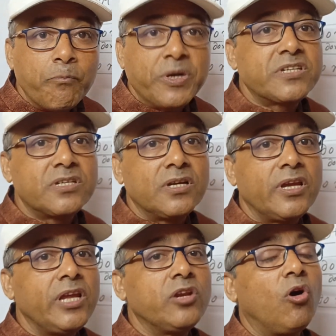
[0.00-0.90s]
but
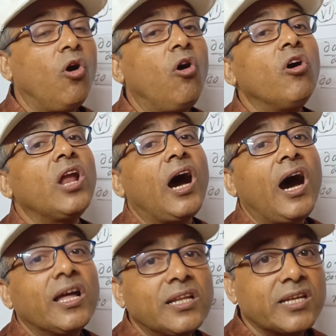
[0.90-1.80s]
in all
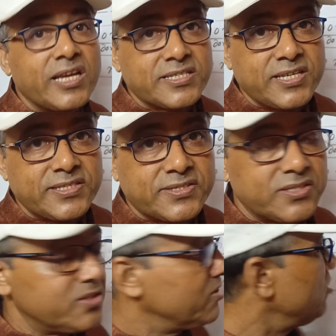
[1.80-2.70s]
other cases